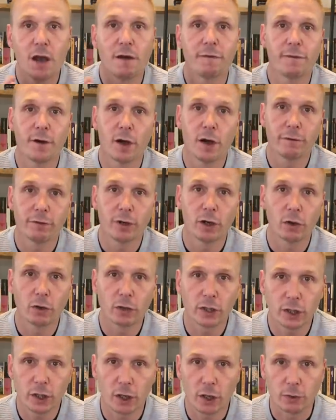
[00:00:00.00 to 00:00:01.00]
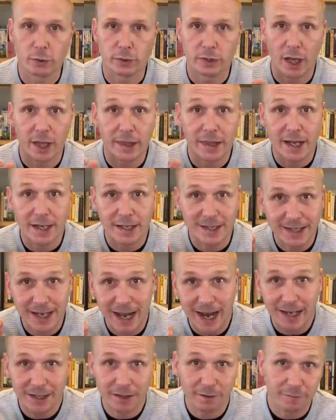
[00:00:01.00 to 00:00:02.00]
further along the coast and then
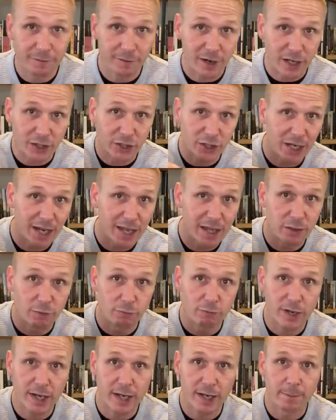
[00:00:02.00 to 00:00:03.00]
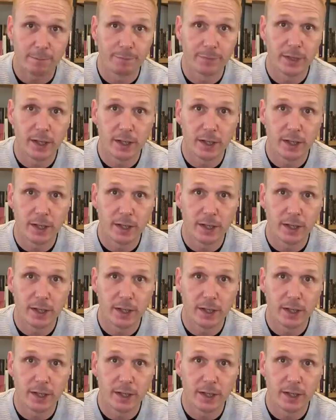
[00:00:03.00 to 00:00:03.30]
attack the French in the rear.